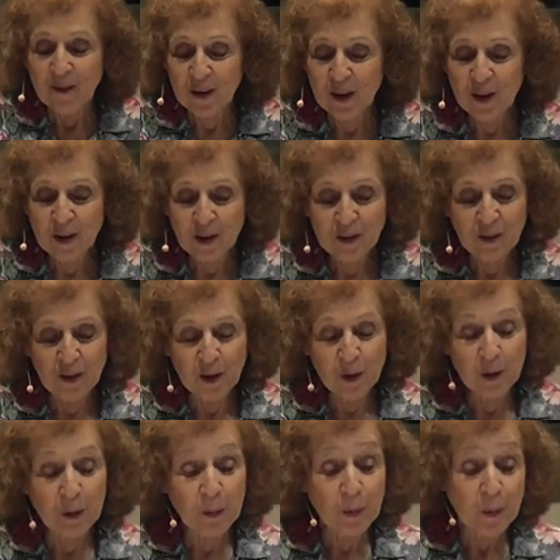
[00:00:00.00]
For those of you
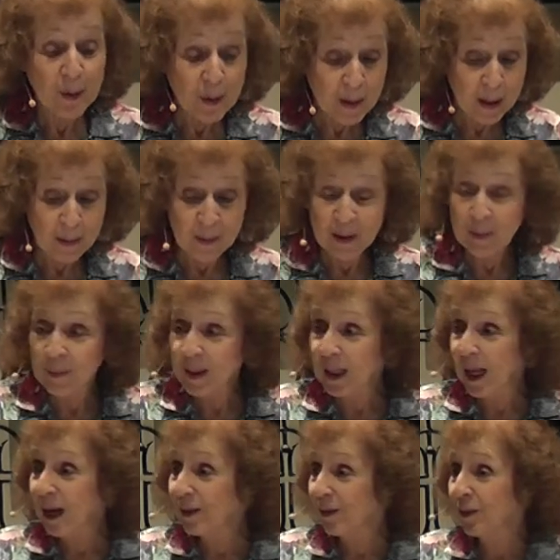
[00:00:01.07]
who were not with me
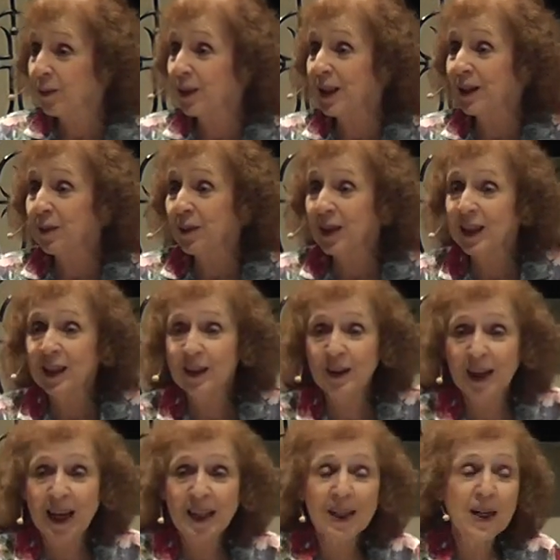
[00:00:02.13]
last week, we
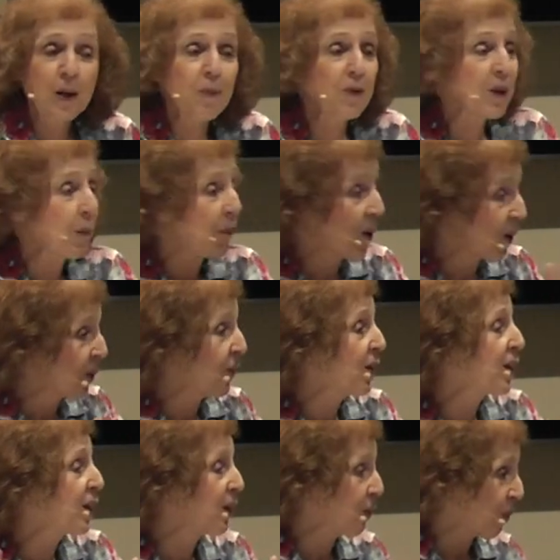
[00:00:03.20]
ended up with a part
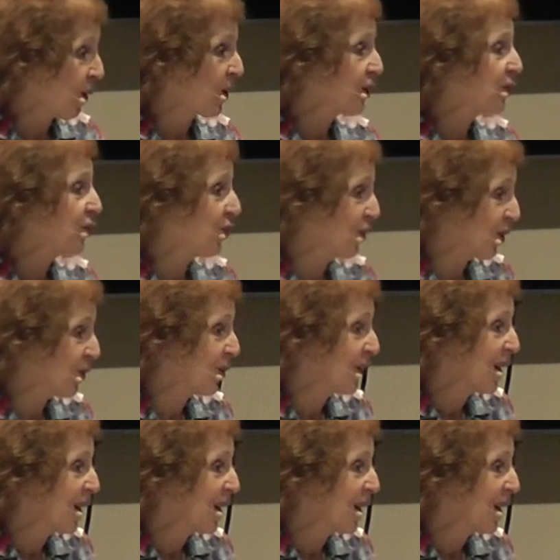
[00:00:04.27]
one and a part two.